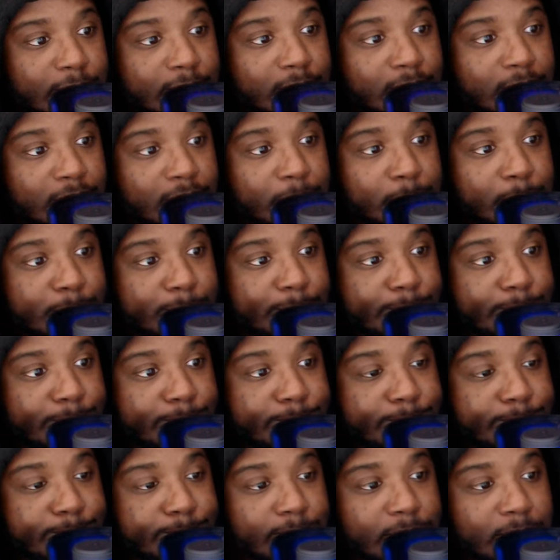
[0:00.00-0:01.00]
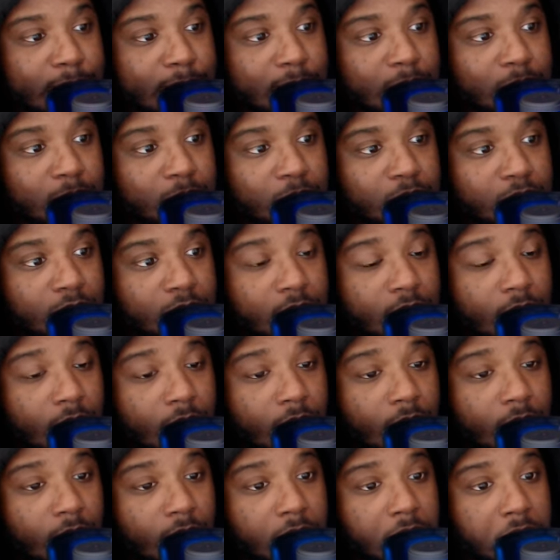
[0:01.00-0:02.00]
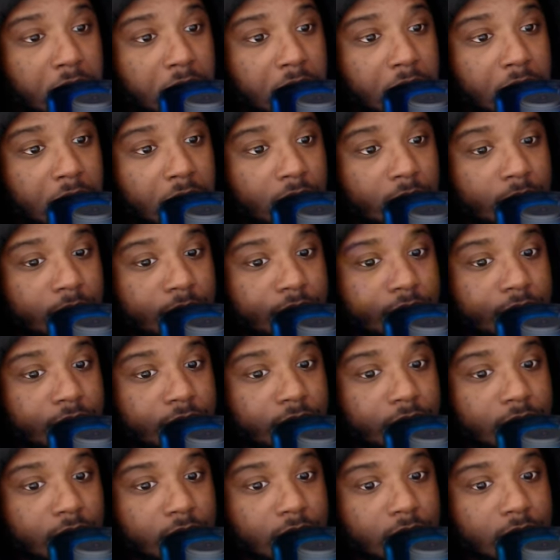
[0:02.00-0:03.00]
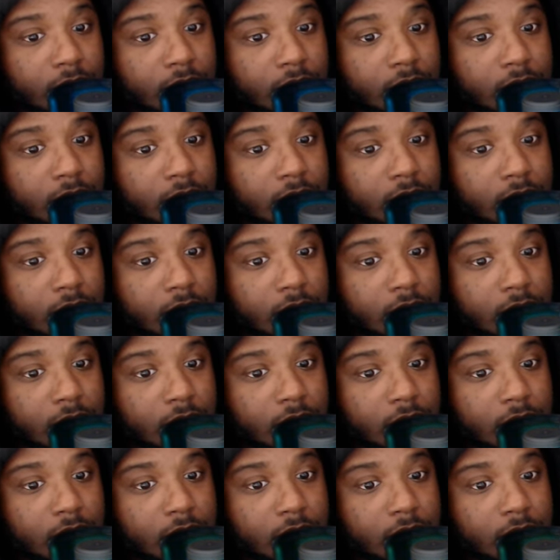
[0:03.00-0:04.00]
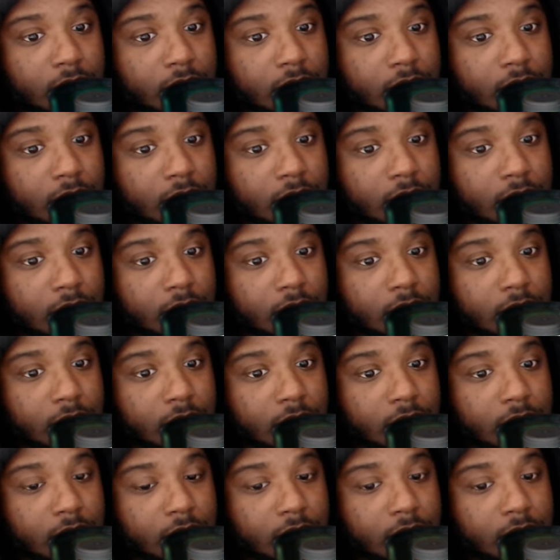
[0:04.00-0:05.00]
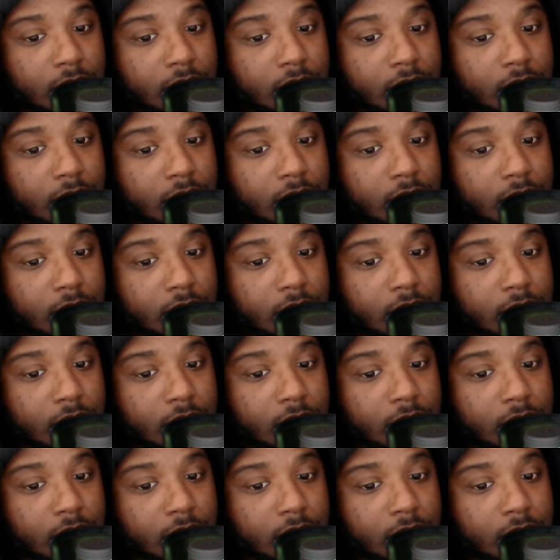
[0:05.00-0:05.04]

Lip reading: (not speaking)